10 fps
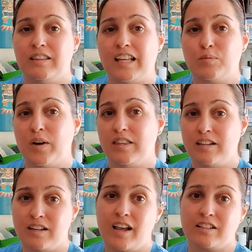That's why they
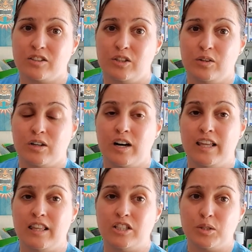didn't execute her.
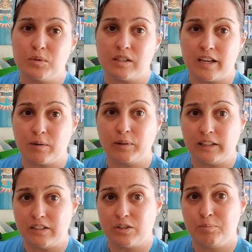And then she was later
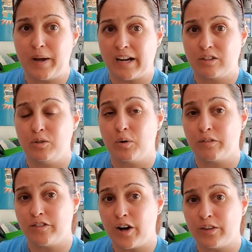released back to her
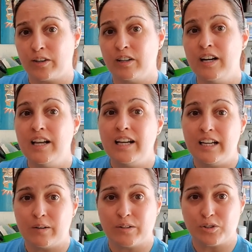father
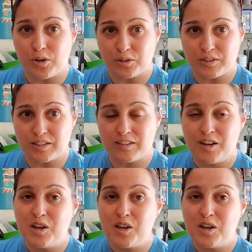here in Charleston.